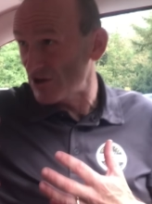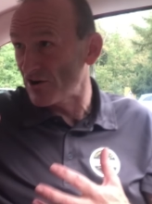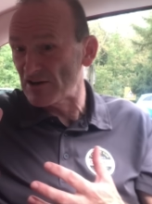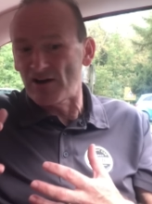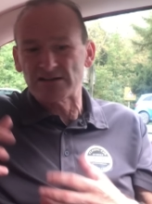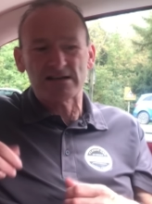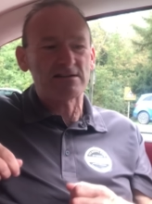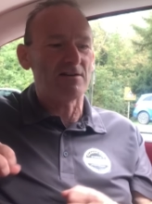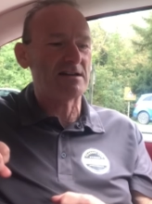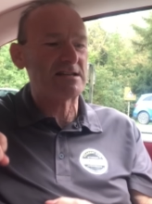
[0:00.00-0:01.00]
early
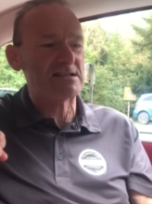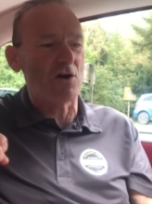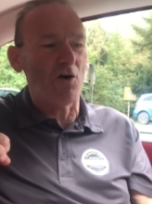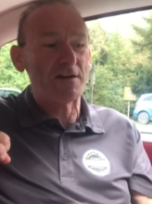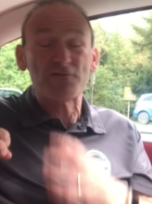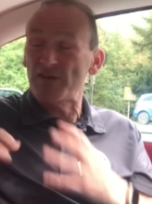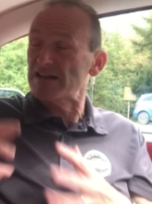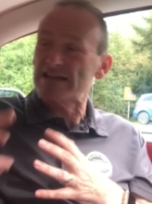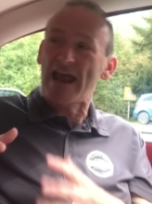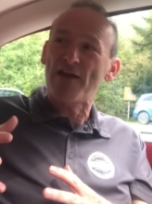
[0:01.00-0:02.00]
1990s, yeah. on
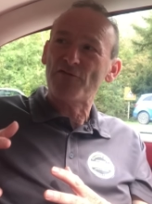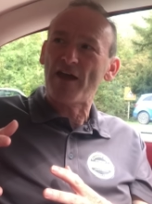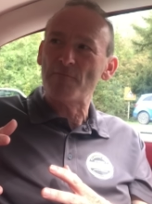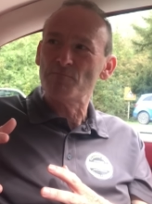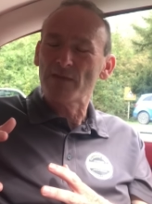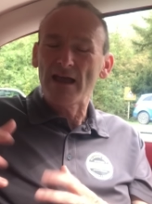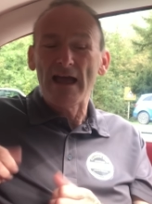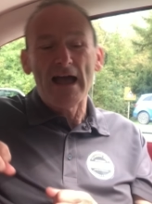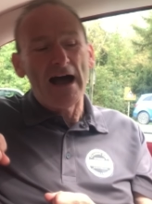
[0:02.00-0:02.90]
Invicta FM. Yeah.